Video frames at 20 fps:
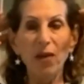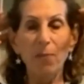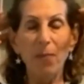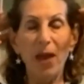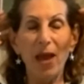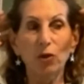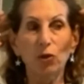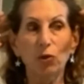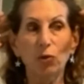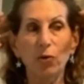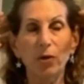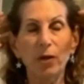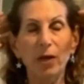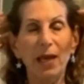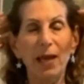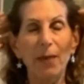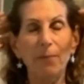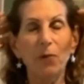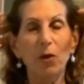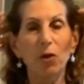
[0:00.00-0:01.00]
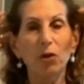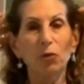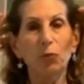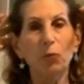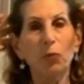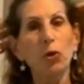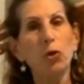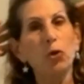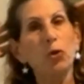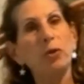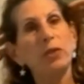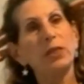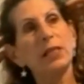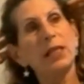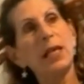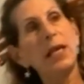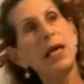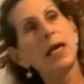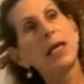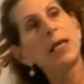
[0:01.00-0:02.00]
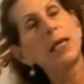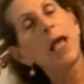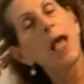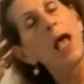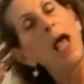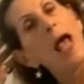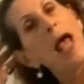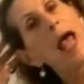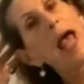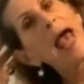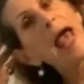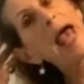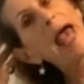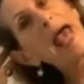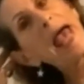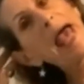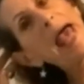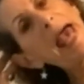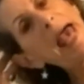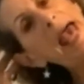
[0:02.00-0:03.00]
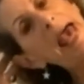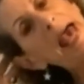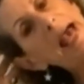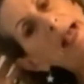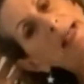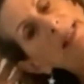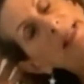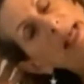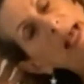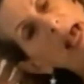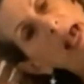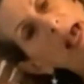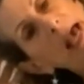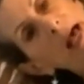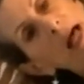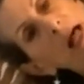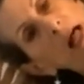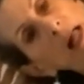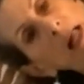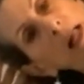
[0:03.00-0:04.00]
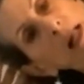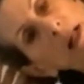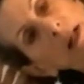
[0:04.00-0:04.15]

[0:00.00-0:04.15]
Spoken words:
Make sure to keep those roots in. Exhale.